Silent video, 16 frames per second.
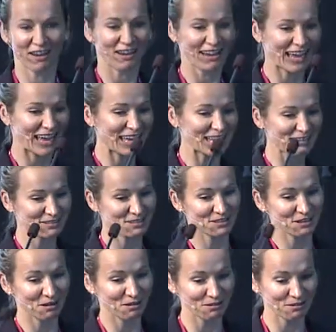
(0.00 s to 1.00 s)
Okay,
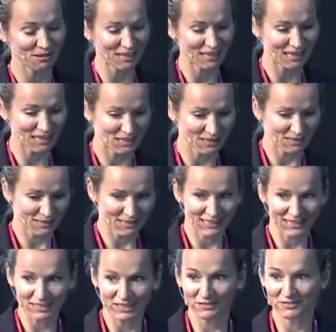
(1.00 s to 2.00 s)
so
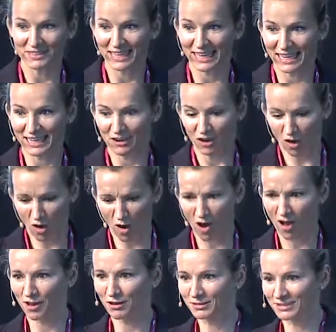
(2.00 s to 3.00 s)
17.
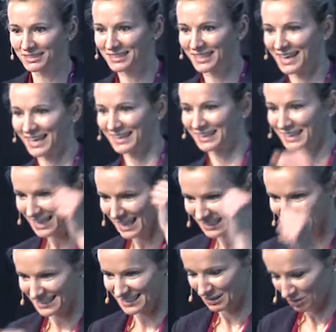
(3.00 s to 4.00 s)
Oh, who said that?
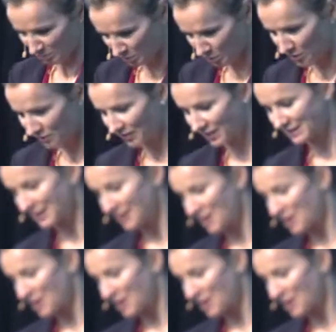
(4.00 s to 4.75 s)
Yes, perfect.